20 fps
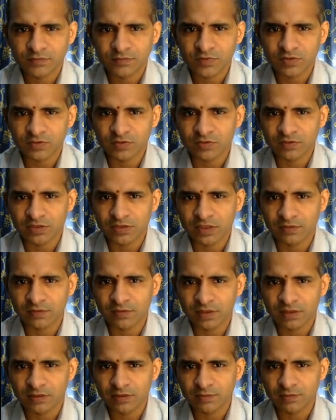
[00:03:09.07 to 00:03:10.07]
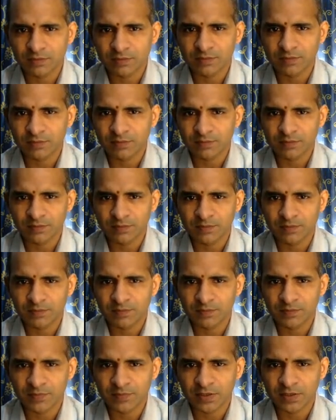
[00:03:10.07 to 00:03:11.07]
So java
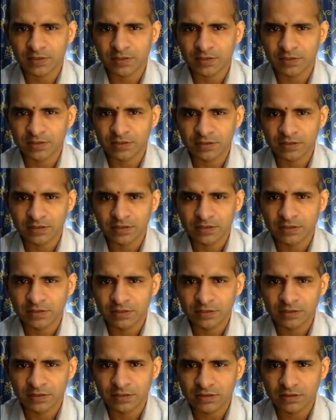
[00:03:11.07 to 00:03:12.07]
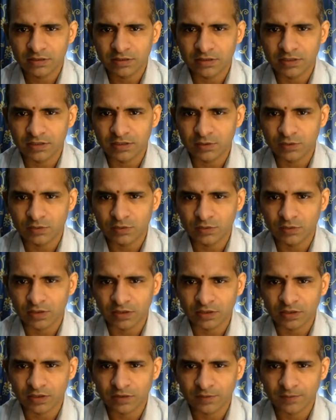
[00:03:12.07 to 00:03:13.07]
print 10 to 1.
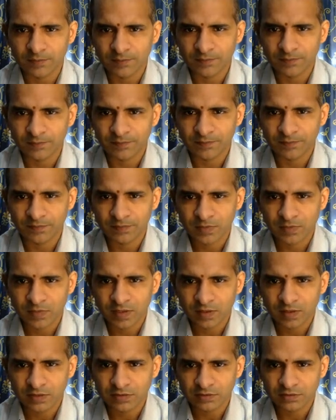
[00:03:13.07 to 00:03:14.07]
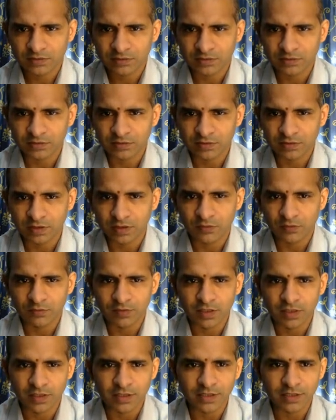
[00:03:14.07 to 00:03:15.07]
So now we
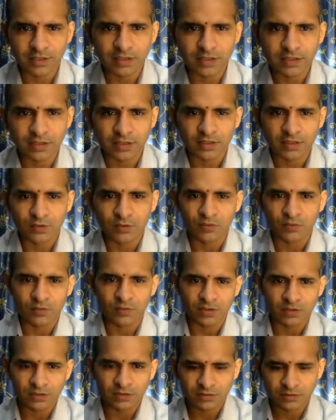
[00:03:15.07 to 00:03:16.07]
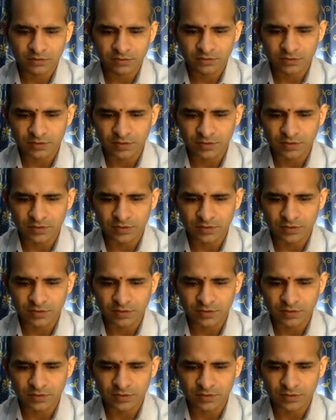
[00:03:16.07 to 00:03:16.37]
are getting 10 to 1. So